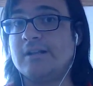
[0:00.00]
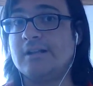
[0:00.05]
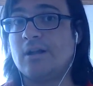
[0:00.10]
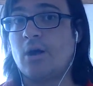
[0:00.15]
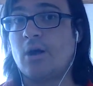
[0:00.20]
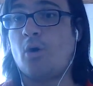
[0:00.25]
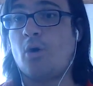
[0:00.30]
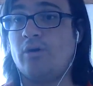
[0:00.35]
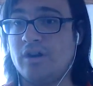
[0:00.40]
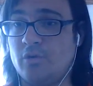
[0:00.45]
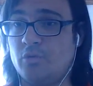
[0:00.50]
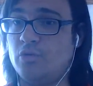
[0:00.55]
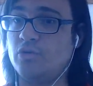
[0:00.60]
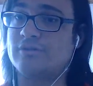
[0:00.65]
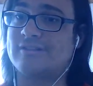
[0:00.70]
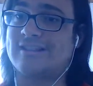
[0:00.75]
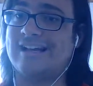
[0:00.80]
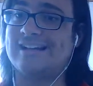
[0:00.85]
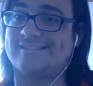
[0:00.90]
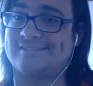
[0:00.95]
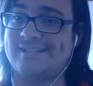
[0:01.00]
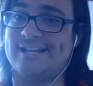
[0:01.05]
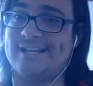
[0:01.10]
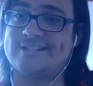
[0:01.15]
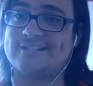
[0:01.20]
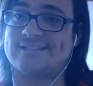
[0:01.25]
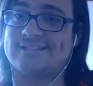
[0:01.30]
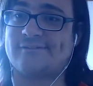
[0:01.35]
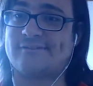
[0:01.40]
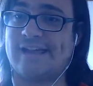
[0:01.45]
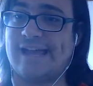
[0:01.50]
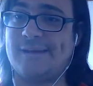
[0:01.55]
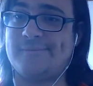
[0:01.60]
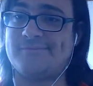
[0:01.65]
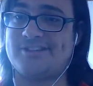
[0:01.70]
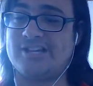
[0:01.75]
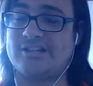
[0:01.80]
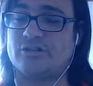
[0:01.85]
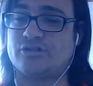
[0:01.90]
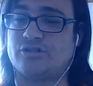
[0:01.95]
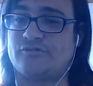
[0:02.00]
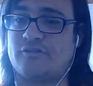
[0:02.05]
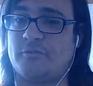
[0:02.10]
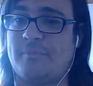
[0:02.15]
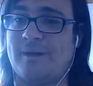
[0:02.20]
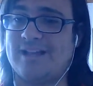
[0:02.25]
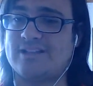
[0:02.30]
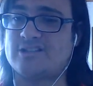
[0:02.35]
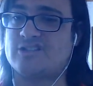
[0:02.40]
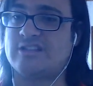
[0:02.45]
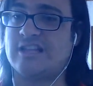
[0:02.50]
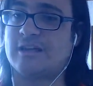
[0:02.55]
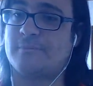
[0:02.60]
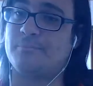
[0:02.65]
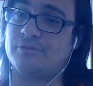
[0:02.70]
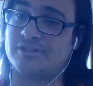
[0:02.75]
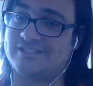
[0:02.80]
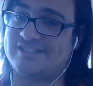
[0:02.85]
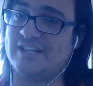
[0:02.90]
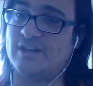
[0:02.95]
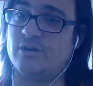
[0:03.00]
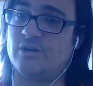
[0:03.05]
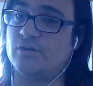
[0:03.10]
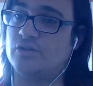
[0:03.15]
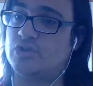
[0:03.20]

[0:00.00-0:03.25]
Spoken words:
only world-class nations have game changers on the bench, like Brazil,